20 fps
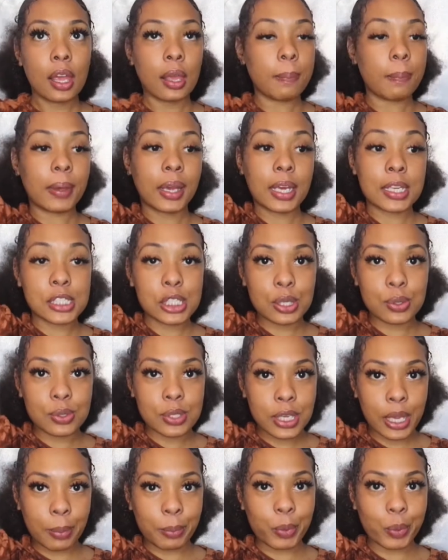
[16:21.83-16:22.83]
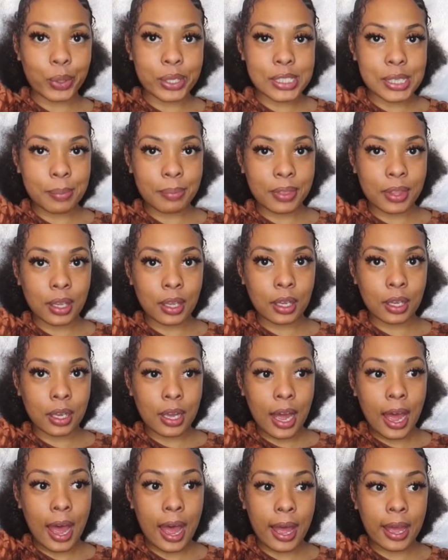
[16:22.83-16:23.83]
because usually I'm doing something
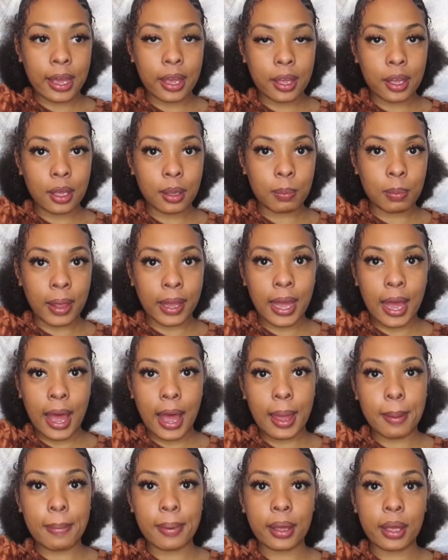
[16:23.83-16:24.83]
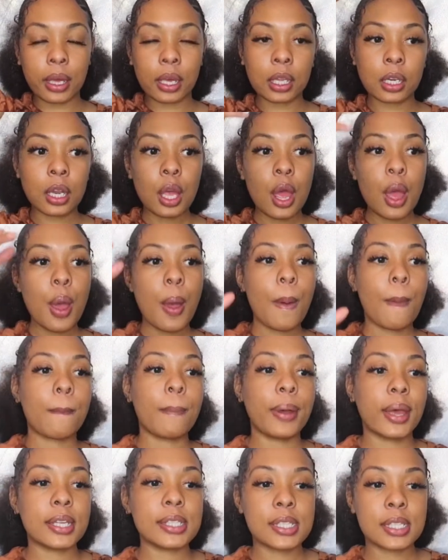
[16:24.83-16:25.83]
high up, like a high bun.
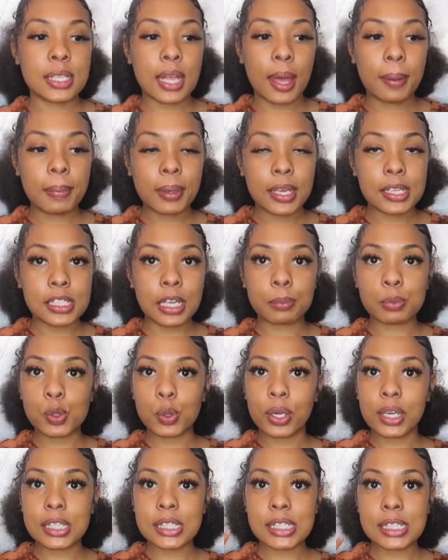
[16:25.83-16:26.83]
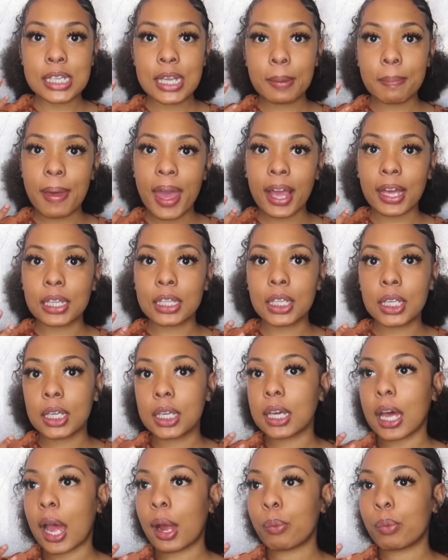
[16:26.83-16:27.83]
But today, because I'm doing a sleek back
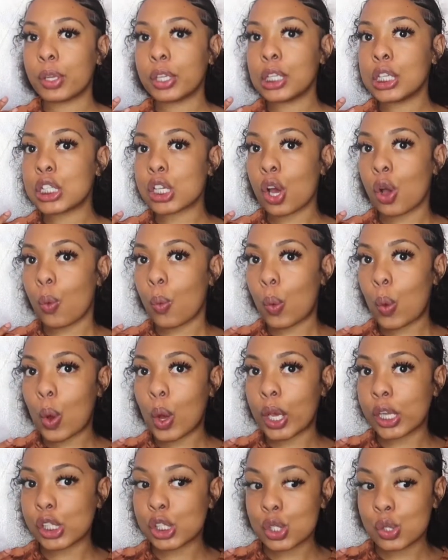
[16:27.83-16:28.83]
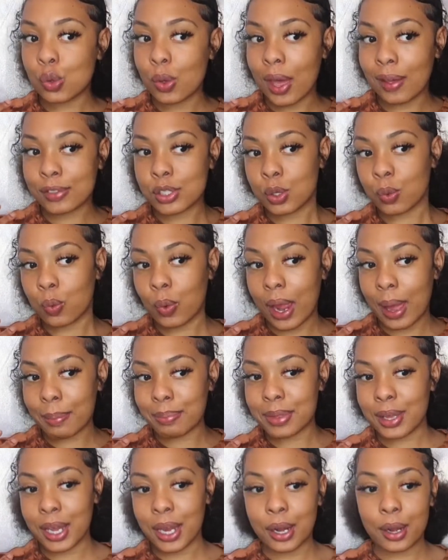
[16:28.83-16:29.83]
look, I really don't want to have to
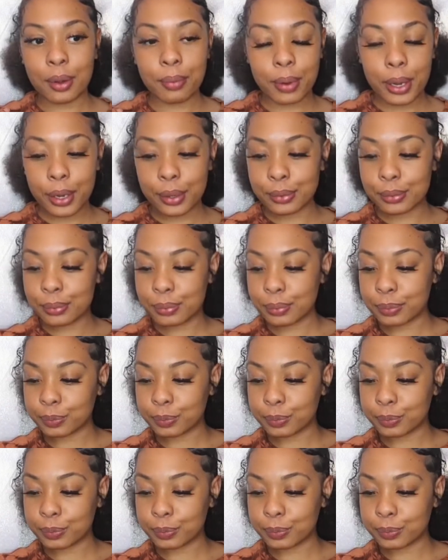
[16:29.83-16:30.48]
wrap the hair around.